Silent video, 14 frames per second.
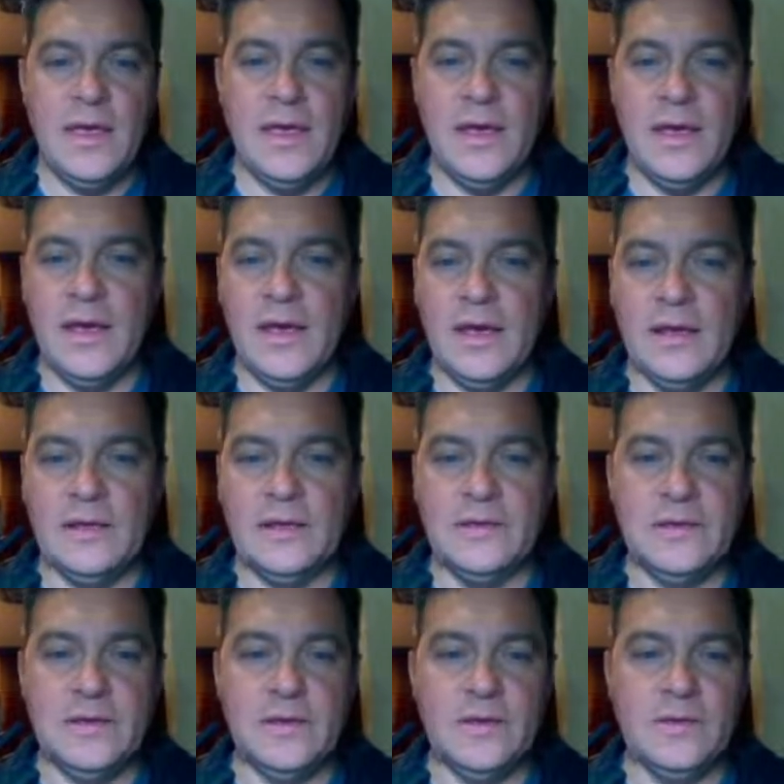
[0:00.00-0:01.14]

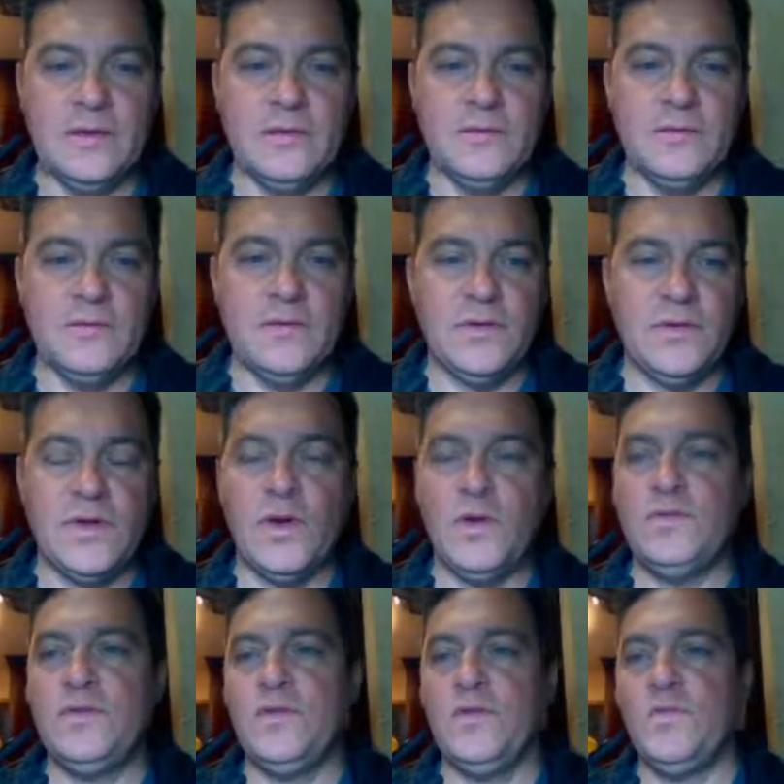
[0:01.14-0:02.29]
and go
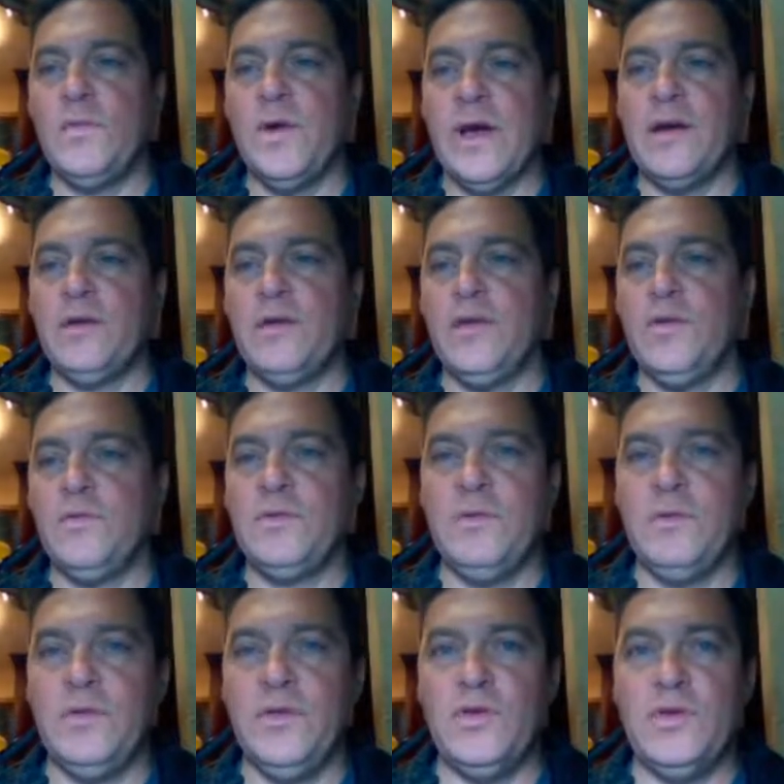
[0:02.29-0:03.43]
to where you
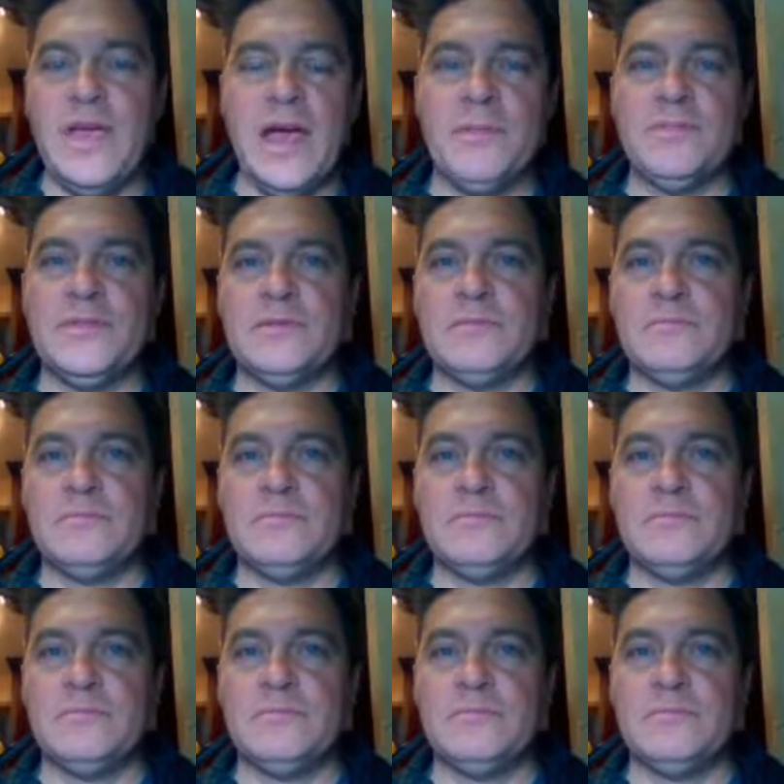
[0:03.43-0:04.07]
kept